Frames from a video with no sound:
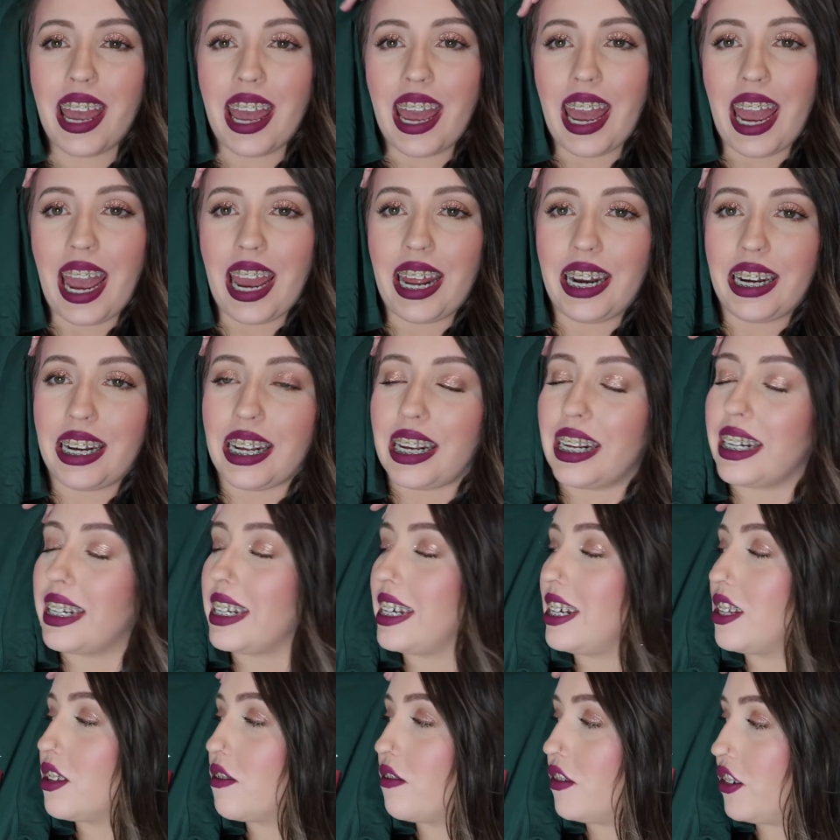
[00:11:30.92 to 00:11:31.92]
And it
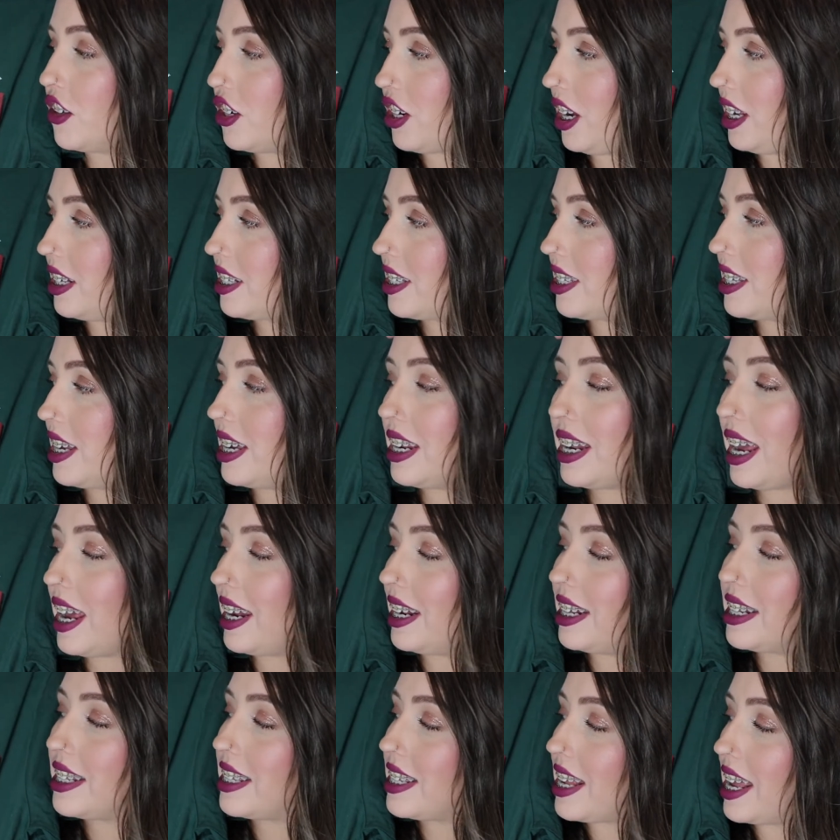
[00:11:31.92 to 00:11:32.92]
is for Justin and
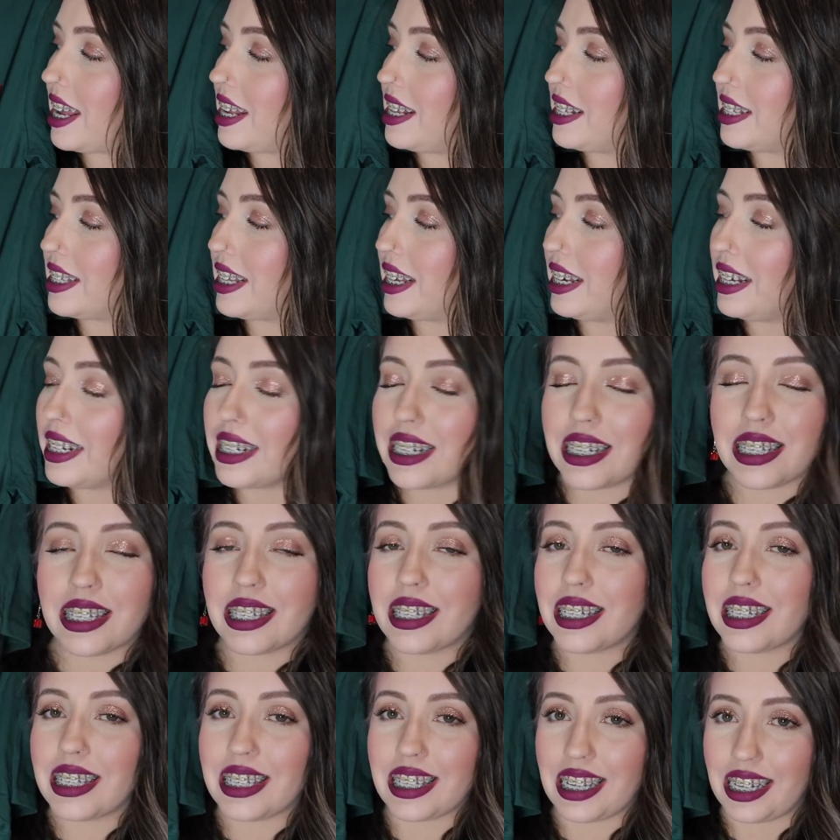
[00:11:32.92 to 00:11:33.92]
it says, "It's
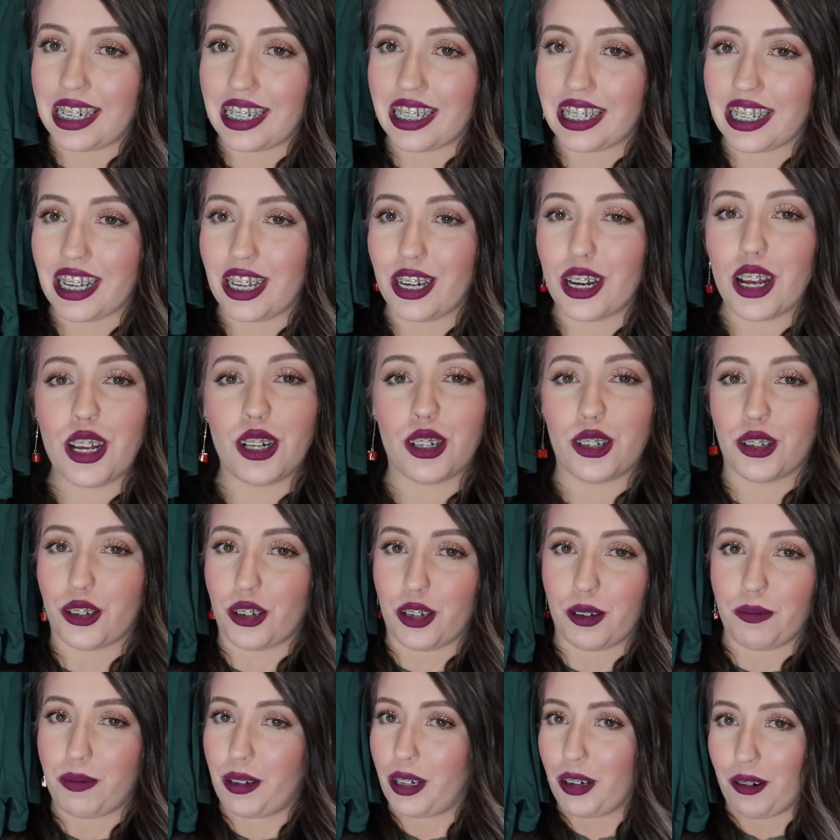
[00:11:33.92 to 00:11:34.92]
the season
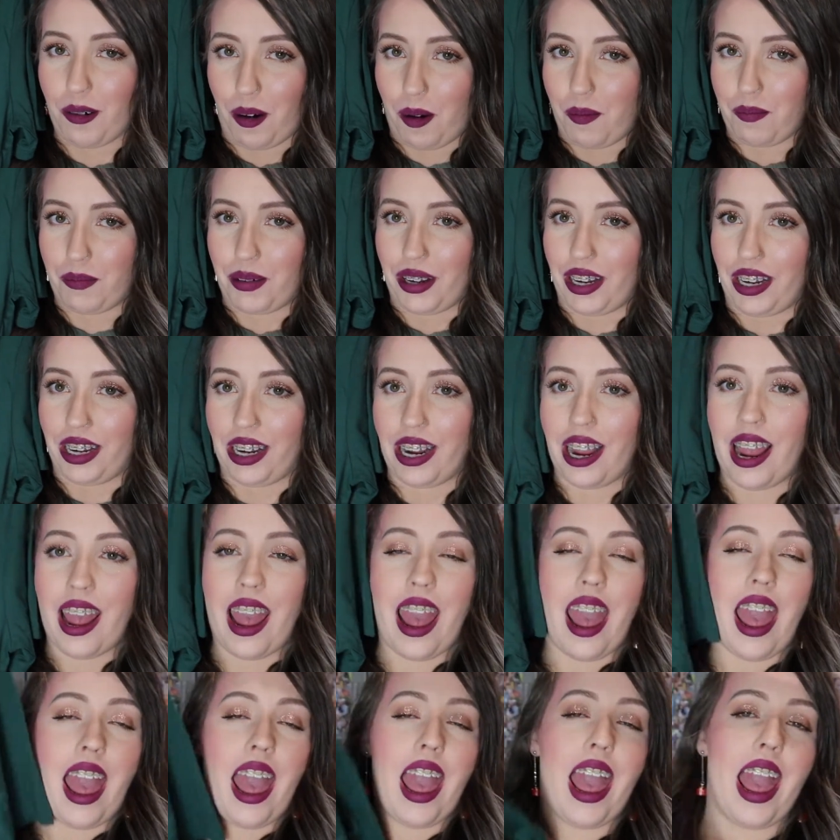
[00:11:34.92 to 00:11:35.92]
to be grumpy."
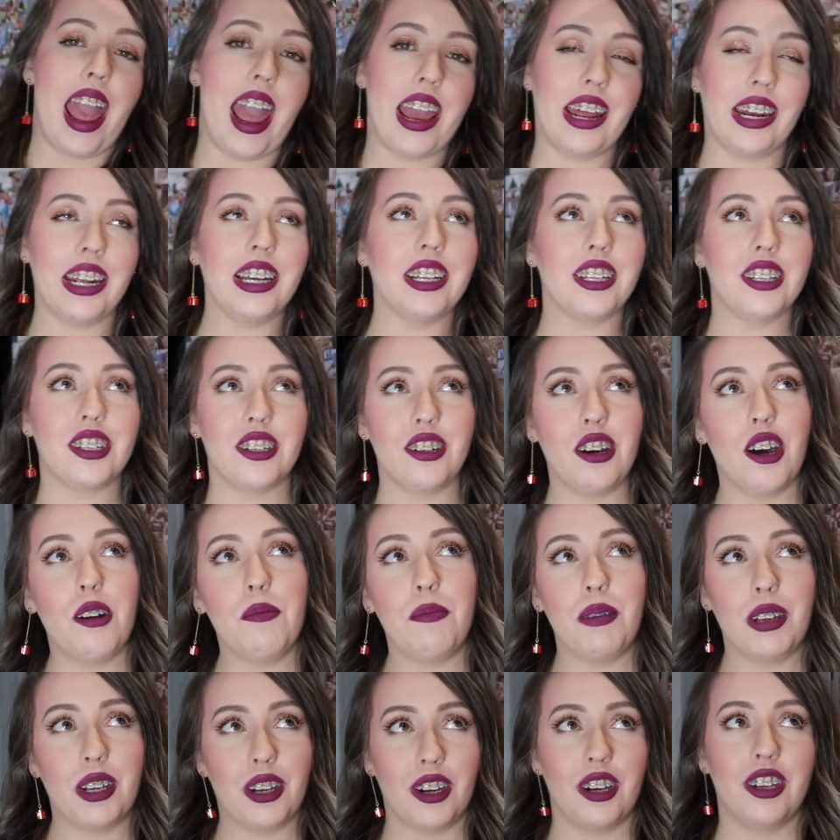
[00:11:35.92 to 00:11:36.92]
And it's not
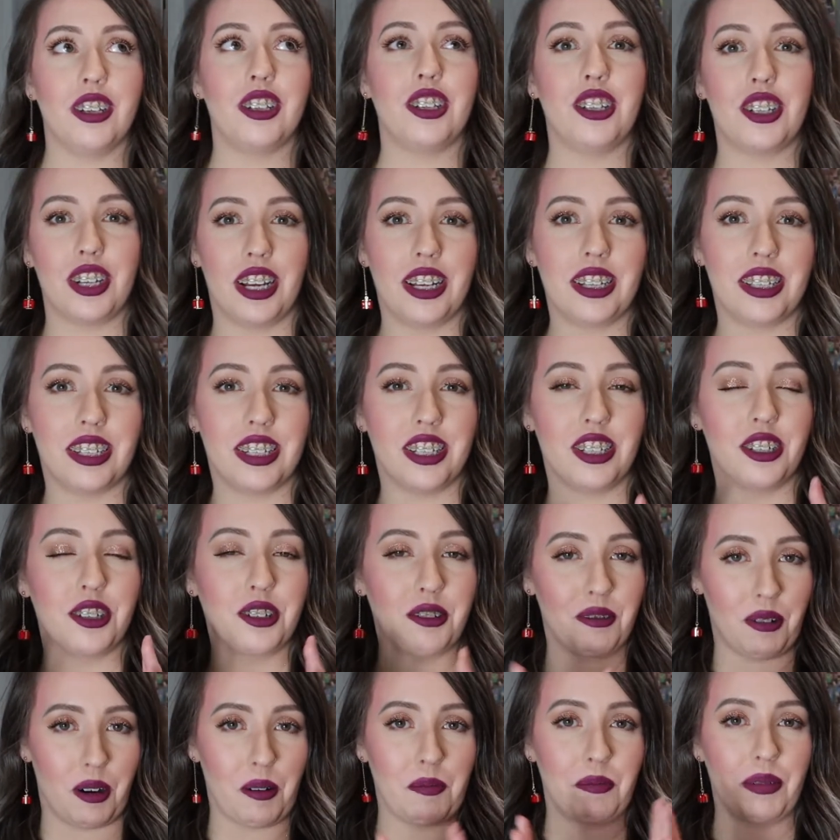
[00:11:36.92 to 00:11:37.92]
because Justin's
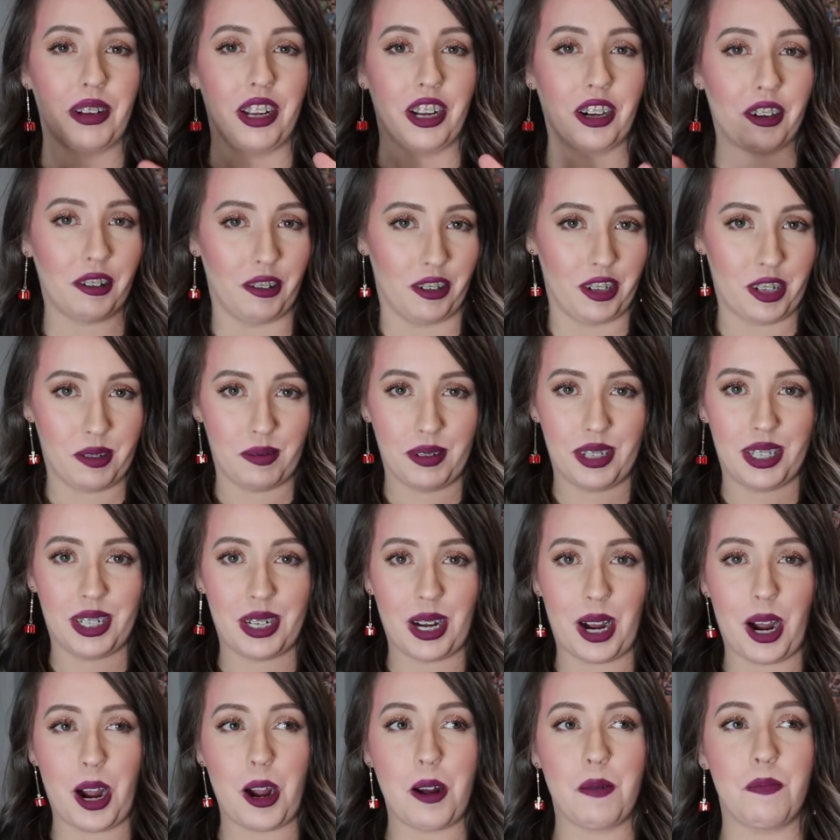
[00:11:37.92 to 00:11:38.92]
grumpy at Christmas
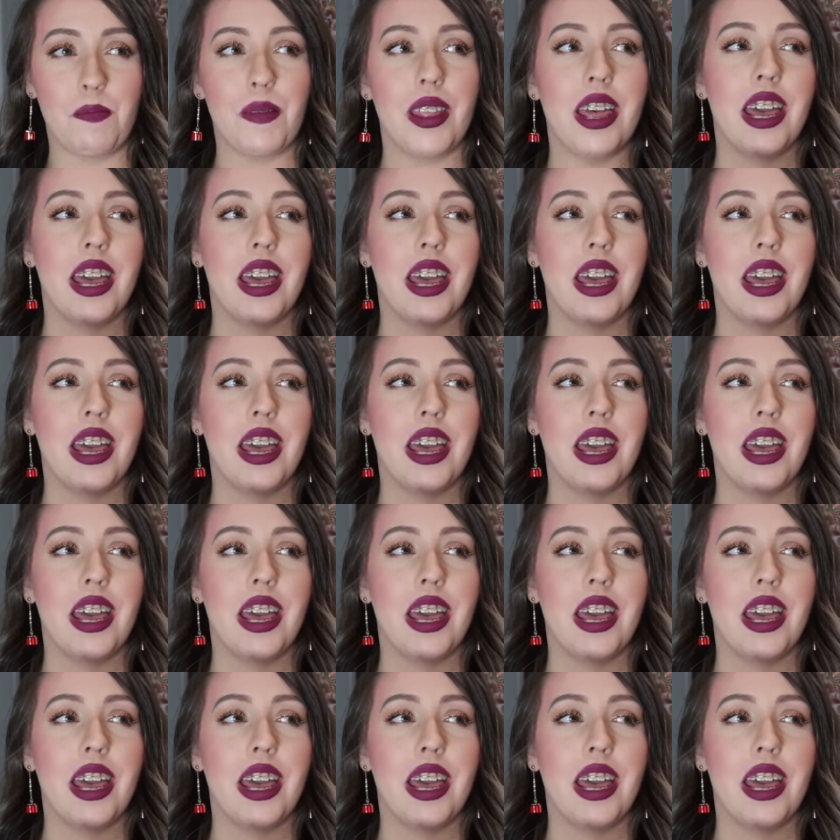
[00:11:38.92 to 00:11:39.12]
time.